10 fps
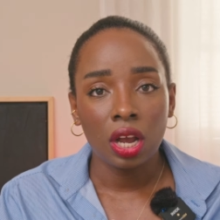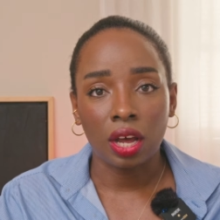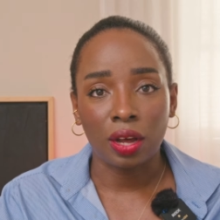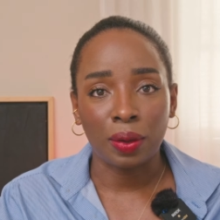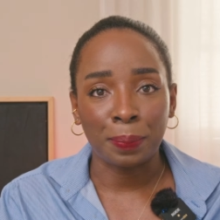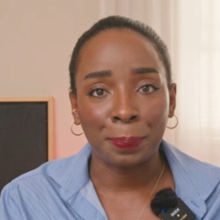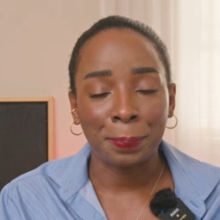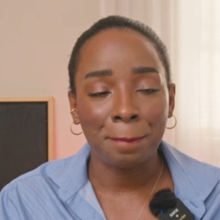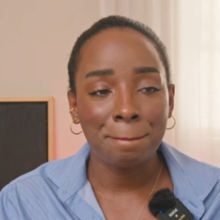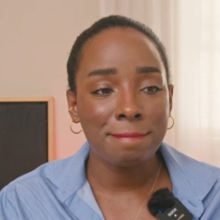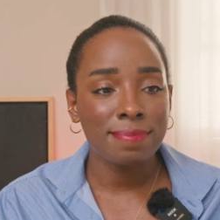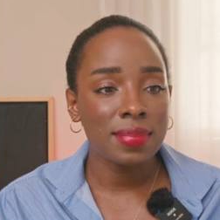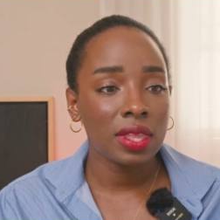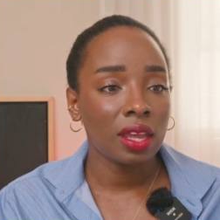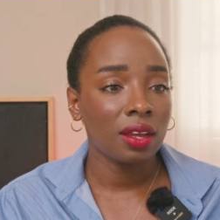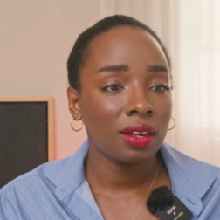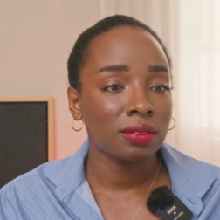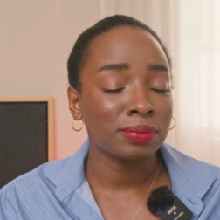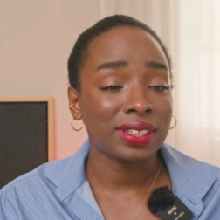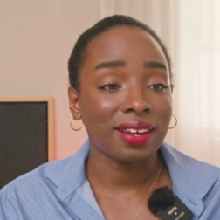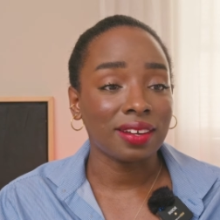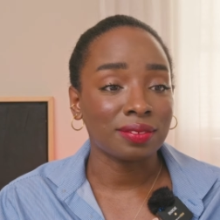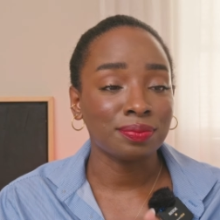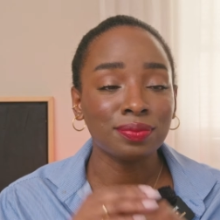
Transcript: But yeah.